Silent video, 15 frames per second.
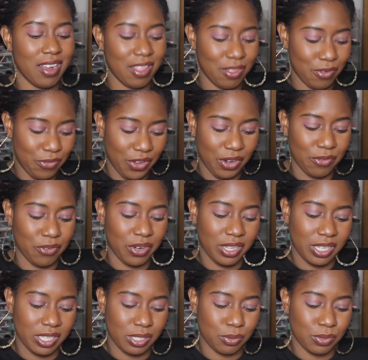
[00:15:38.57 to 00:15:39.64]
another
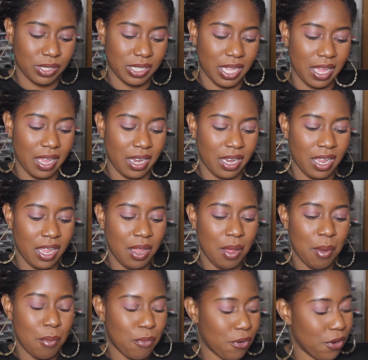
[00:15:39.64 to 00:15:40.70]
favorite. This was that
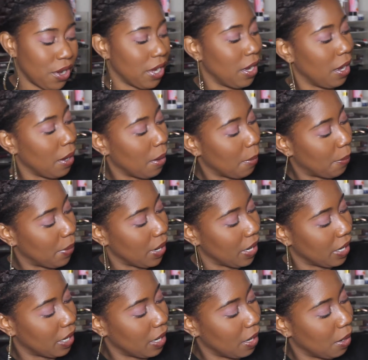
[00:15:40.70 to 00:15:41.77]
pretty
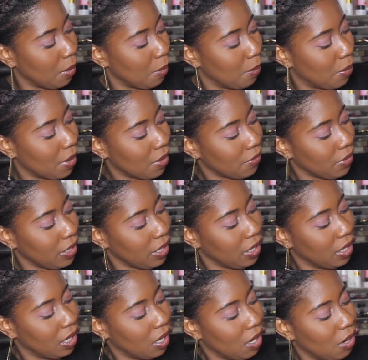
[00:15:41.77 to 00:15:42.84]
pinky berry,
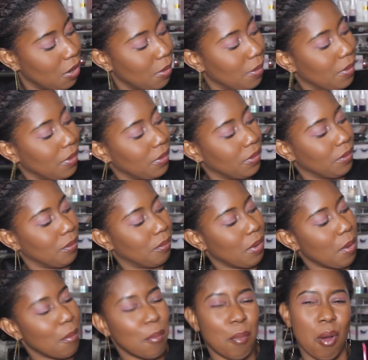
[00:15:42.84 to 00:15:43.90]
oh,
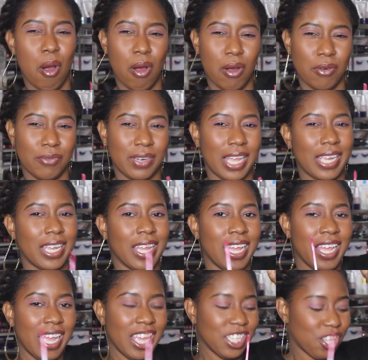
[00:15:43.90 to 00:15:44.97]
but mauve. Like,
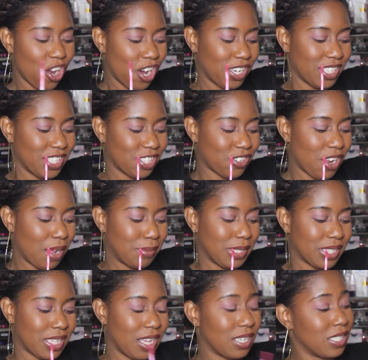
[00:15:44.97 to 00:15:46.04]
it's hard to describe
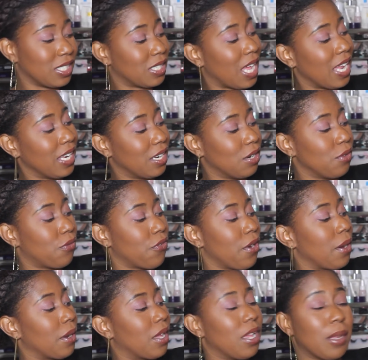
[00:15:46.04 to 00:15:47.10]
these colors. I ain't gonna
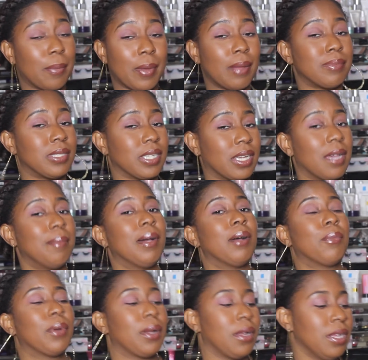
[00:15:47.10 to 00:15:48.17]
front. ColourPop did come
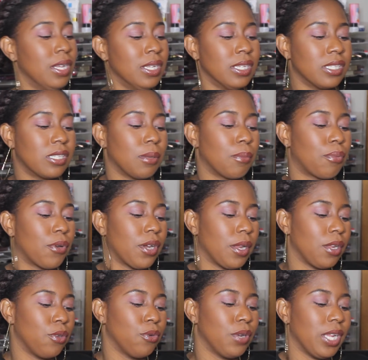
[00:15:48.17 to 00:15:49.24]
out with some
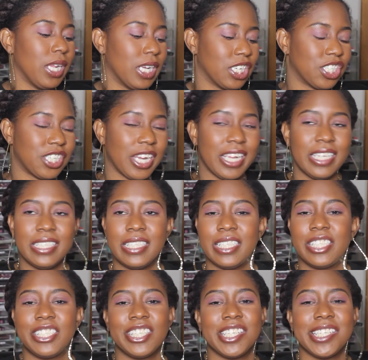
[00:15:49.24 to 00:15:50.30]
pretty unique shades.
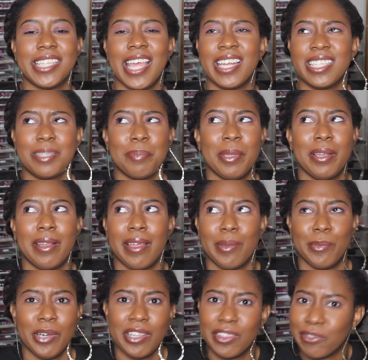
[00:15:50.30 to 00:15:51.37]
It's just that it's been
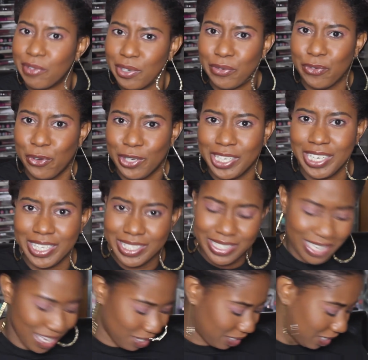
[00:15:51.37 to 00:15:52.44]
like, what, 3-4
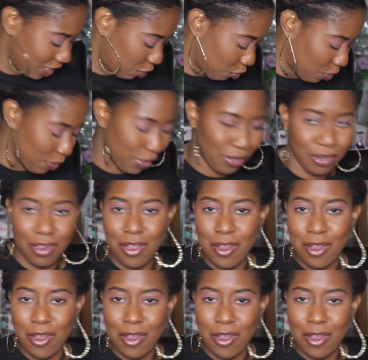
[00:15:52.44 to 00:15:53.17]
years now since we've been